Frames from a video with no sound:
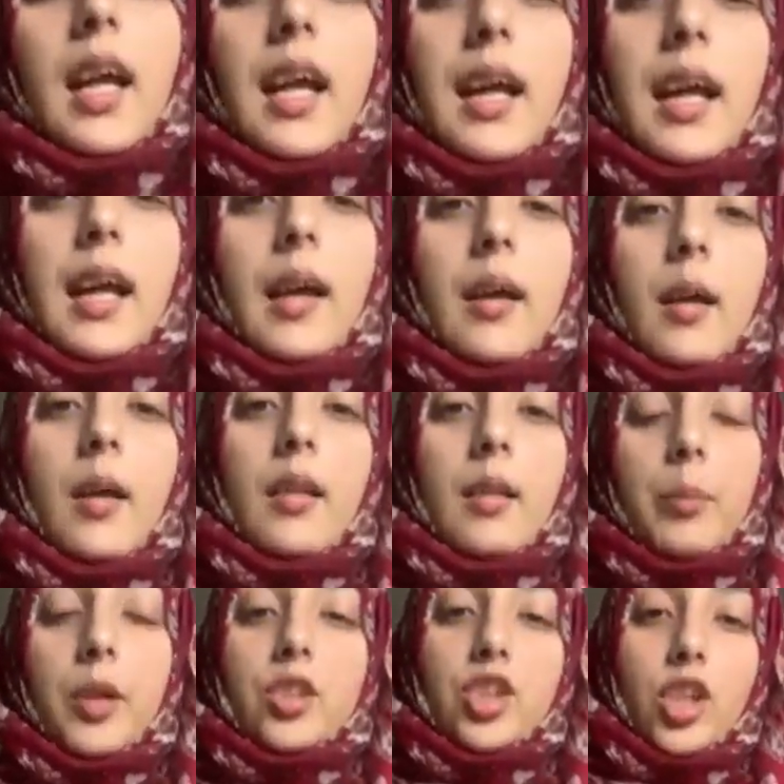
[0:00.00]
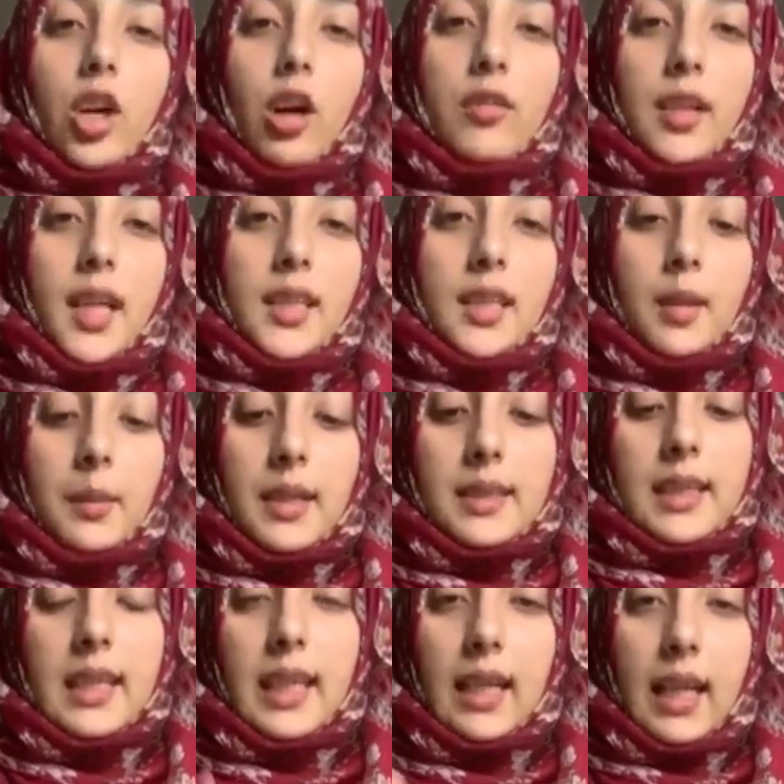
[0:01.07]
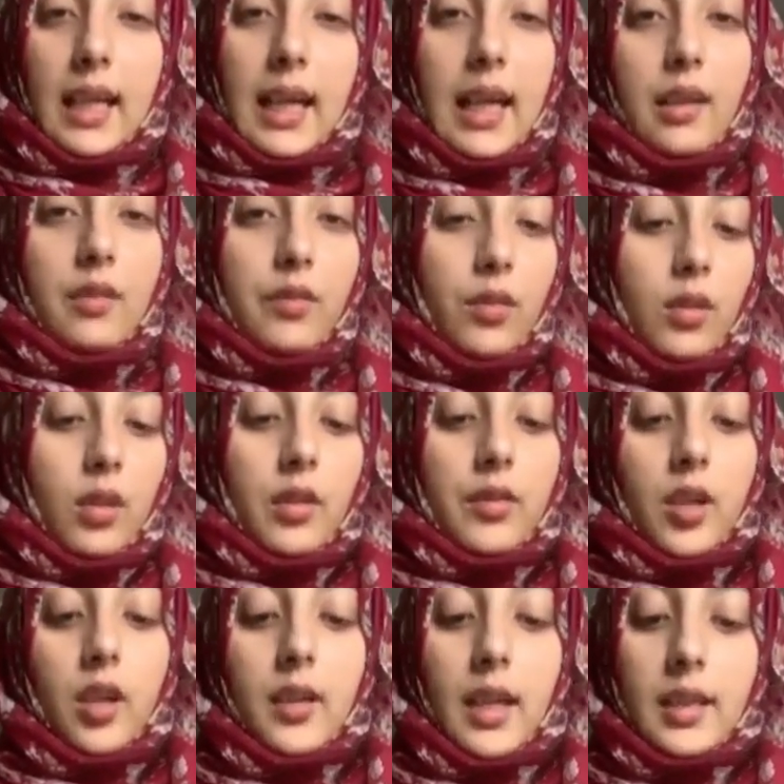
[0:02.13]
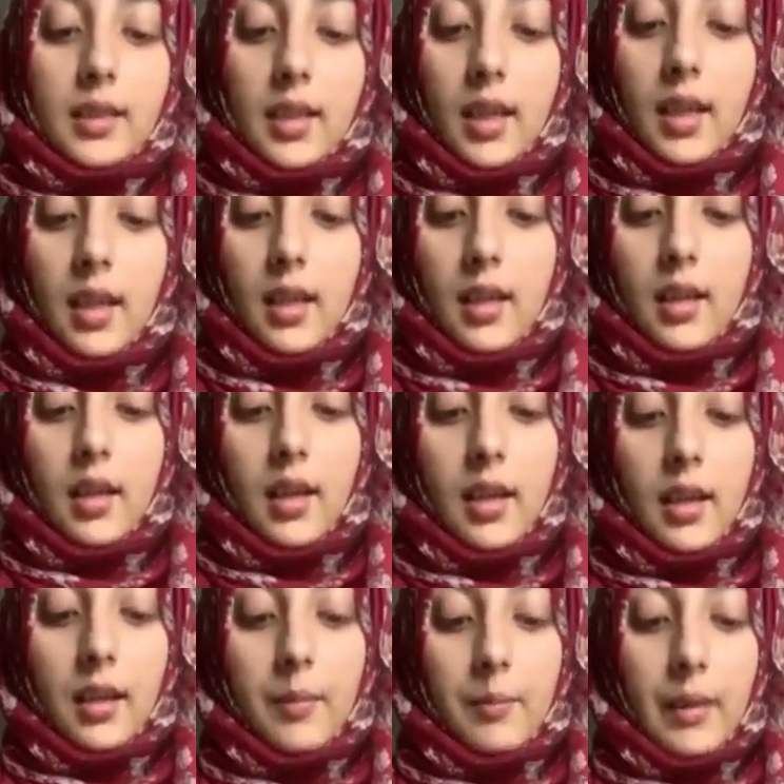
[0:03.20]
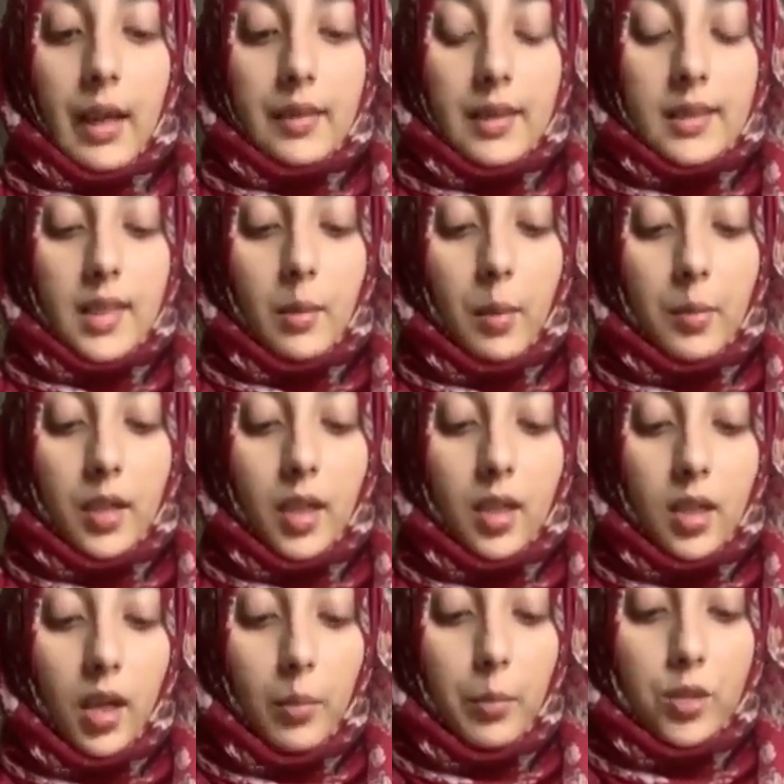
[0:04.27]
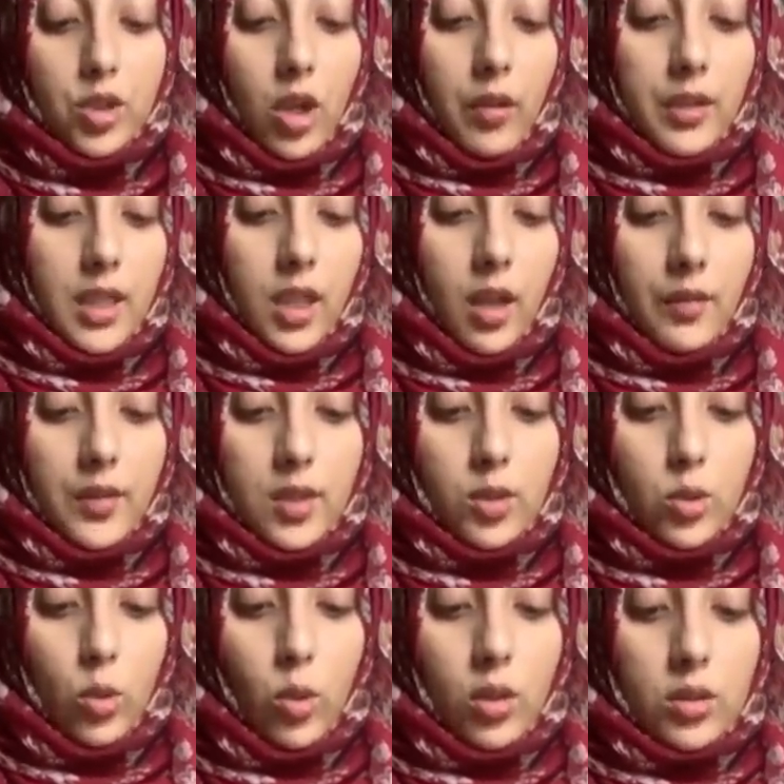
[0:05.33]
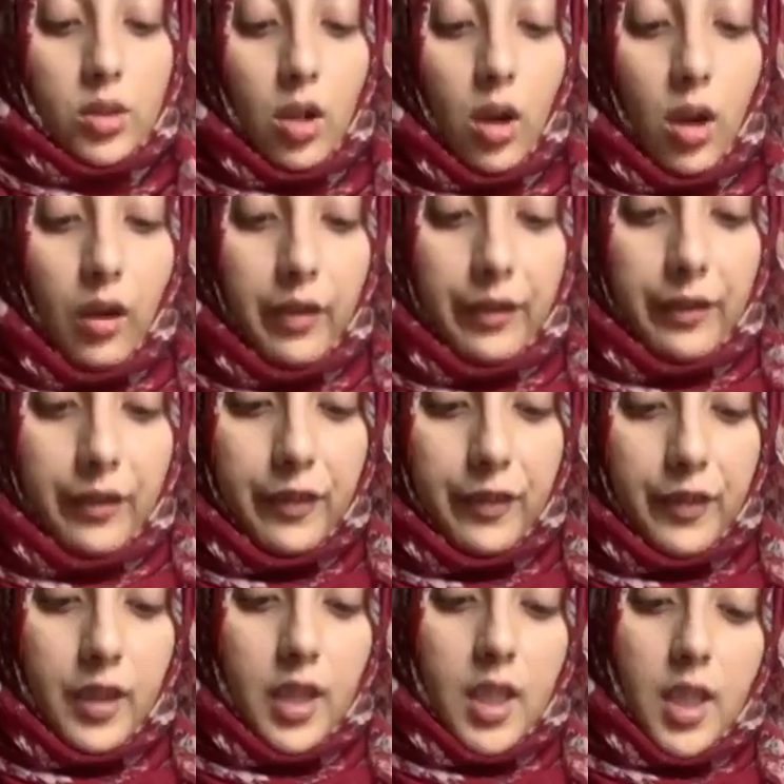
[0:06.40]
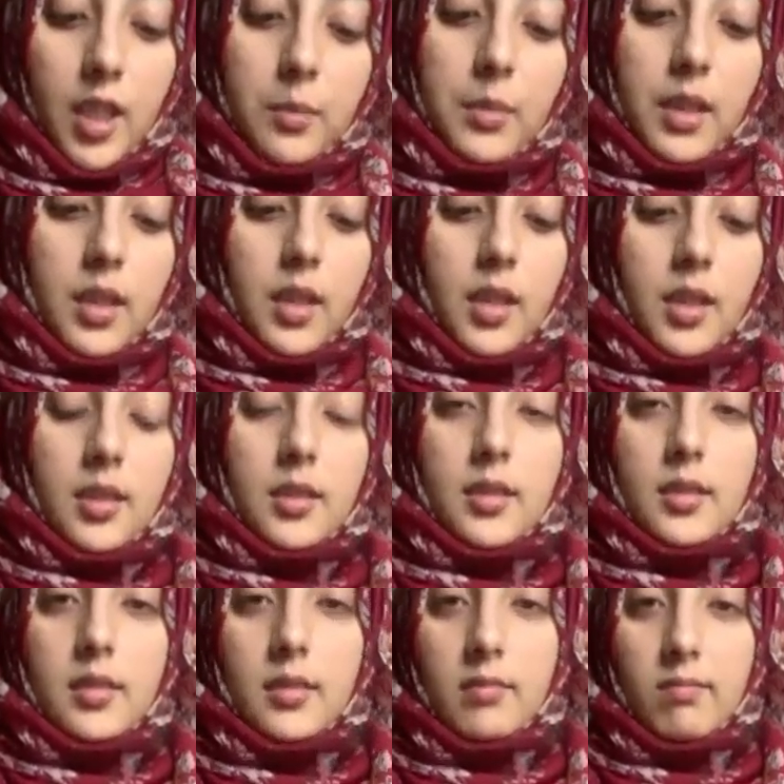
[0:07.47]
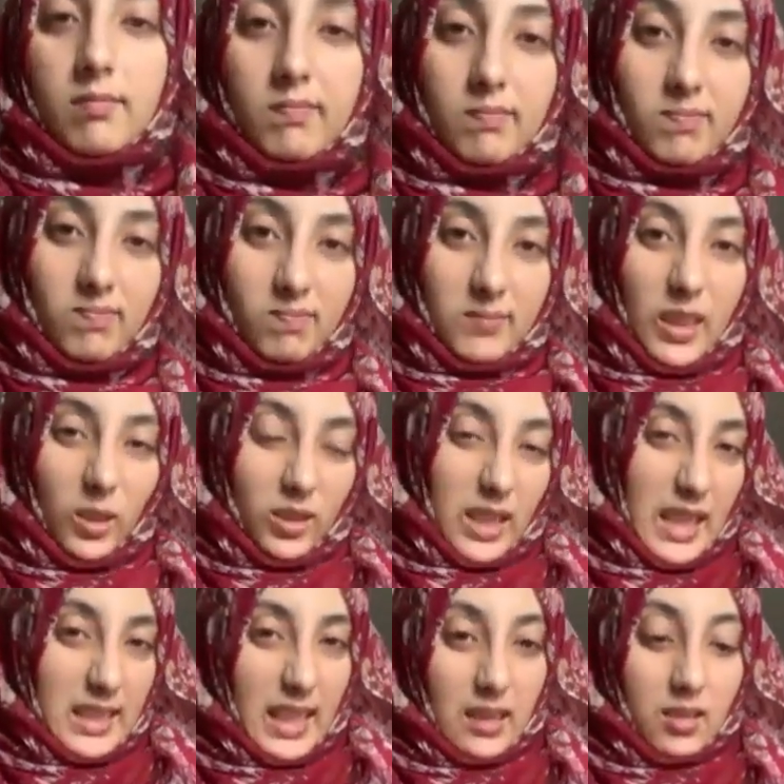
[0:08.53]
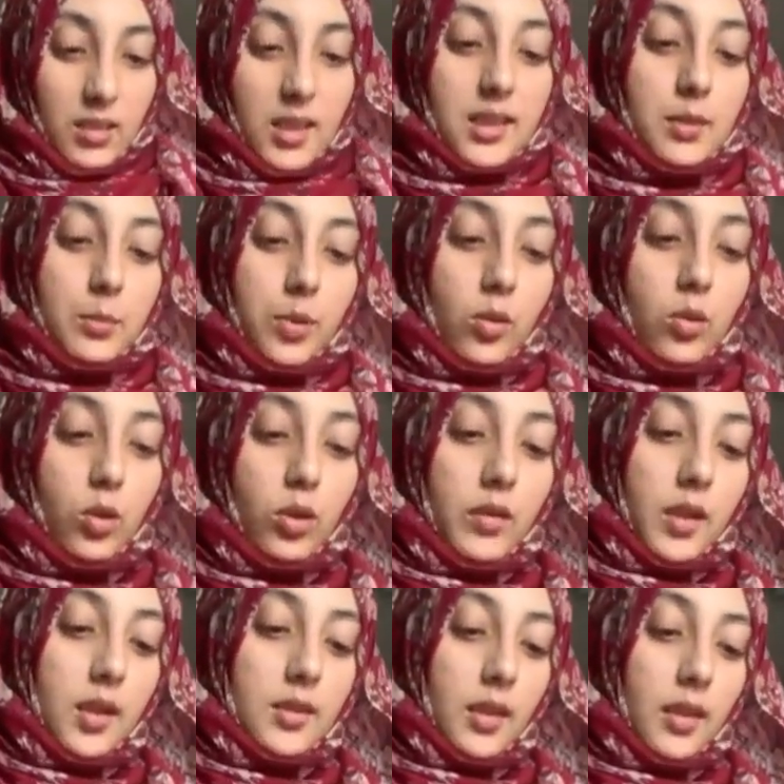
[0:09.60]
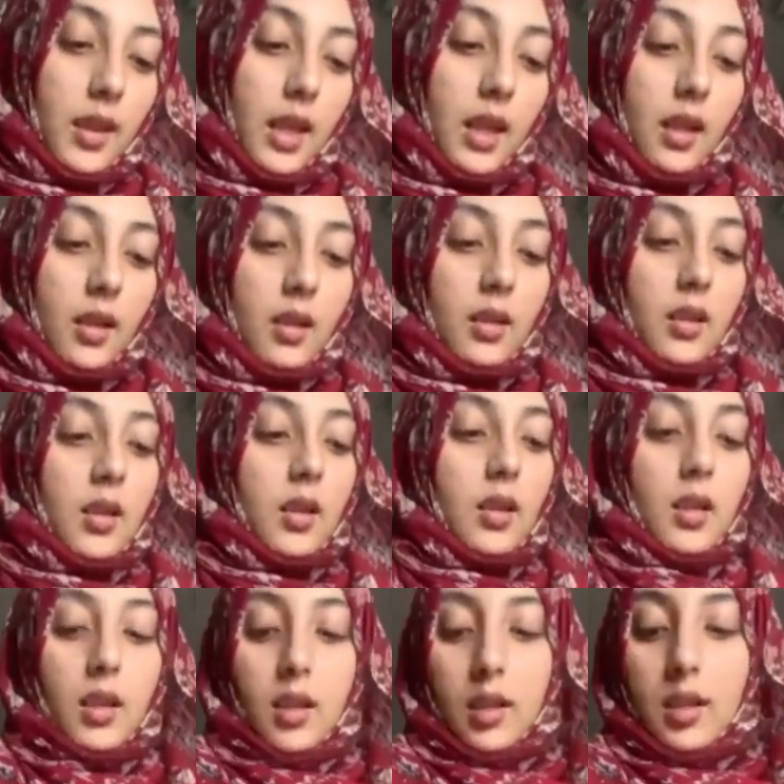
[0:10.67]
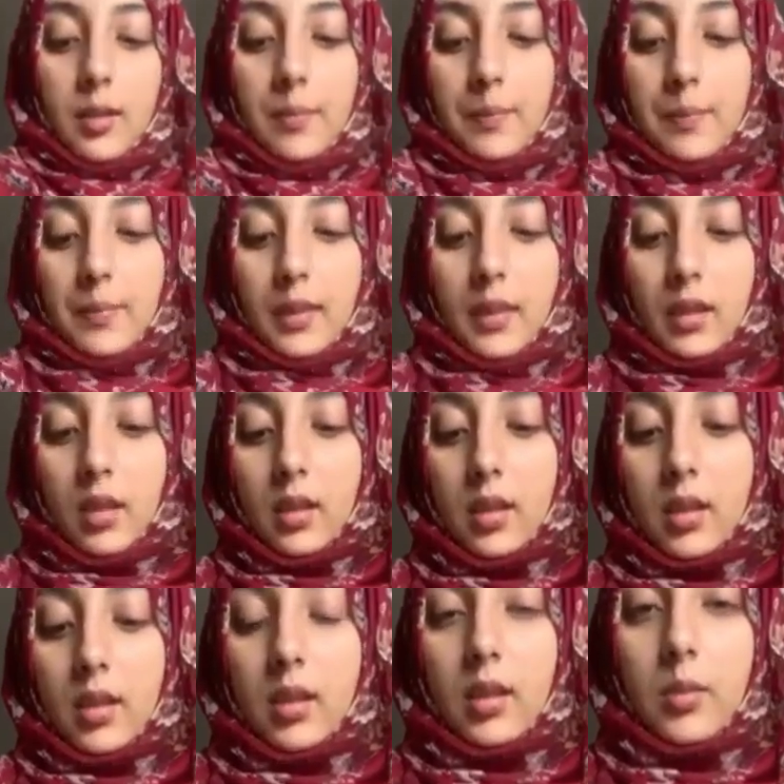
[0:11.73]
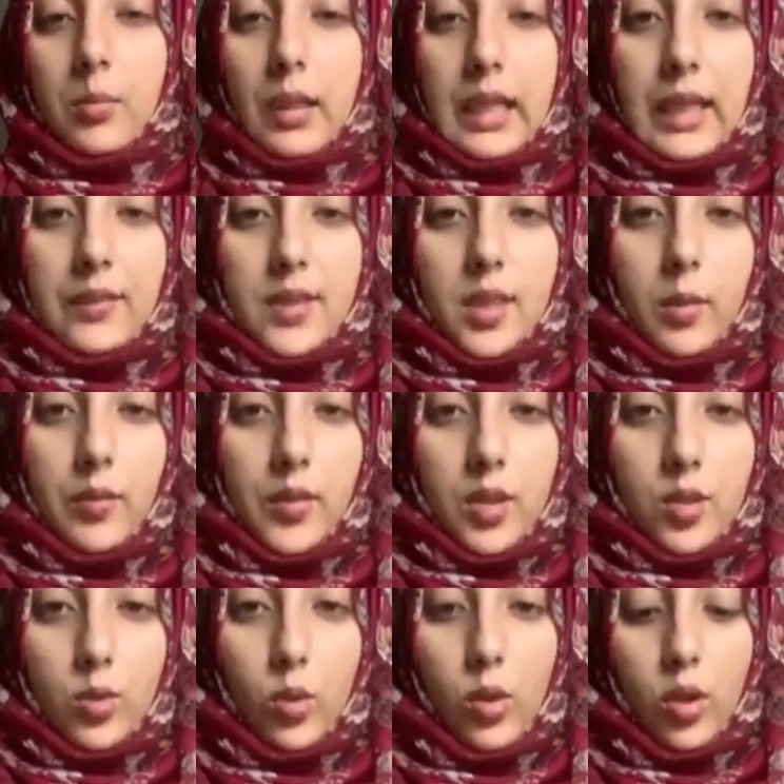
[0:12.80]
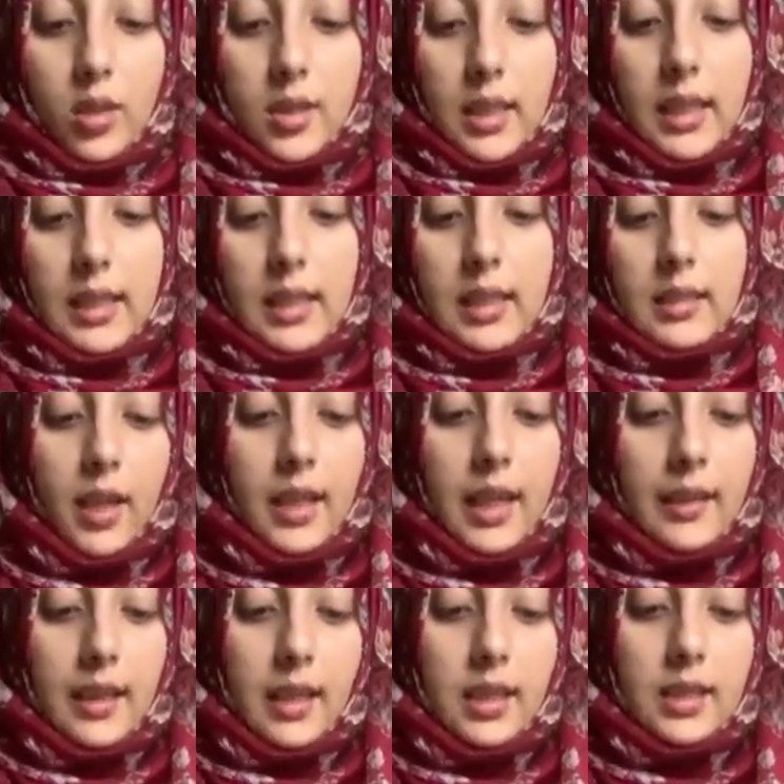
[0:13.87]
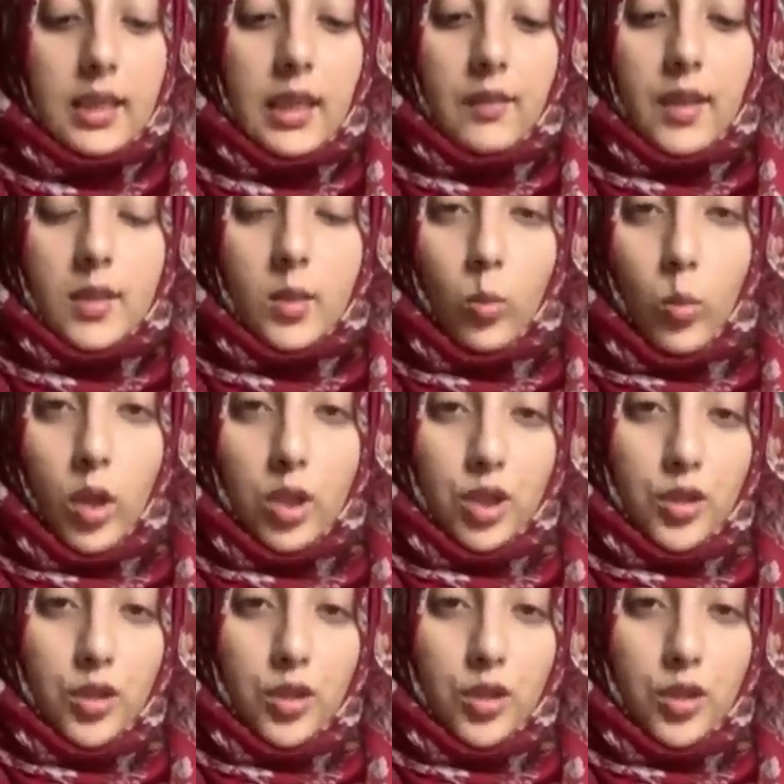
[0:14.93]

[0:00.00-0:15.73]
a bunch of coriander, basically like a handful of coriander. And this time I'm going to cut majority of the stalks off because they don't taste that nice in pakoras, I think. But leave some of the stalks, and then I think you need to give this a wash